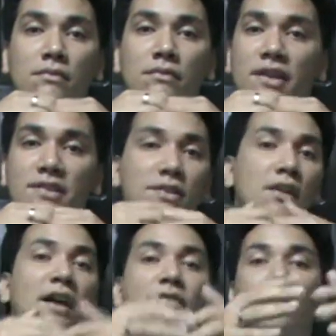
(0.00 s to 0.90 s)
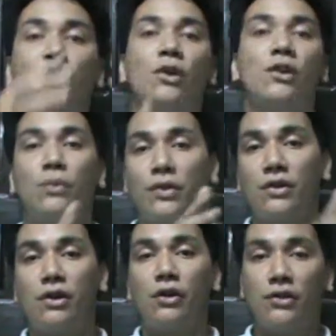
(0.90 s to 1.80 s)
They still have to work with
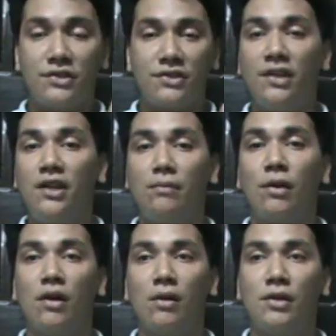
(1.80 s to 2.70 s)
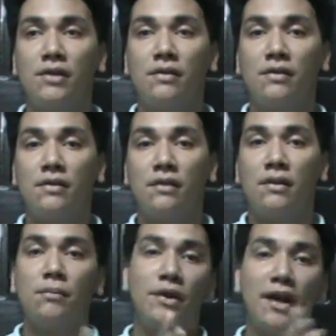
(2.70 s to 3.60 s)
the current sitting parliament,
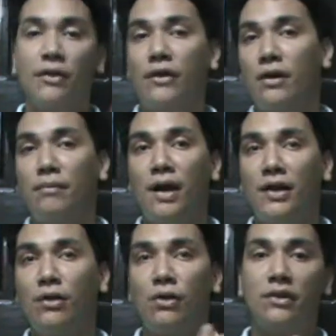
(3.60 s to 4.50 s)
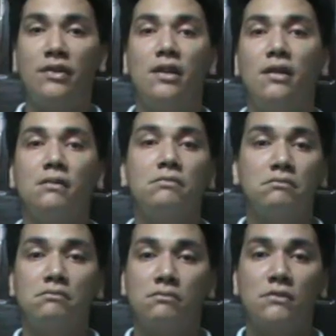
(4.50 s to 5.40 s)
but now they're a minority
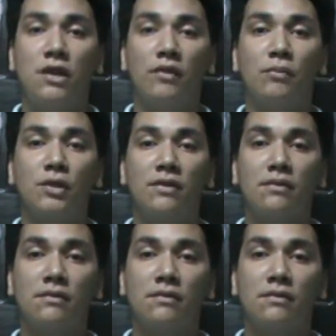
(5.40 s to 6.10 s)
government.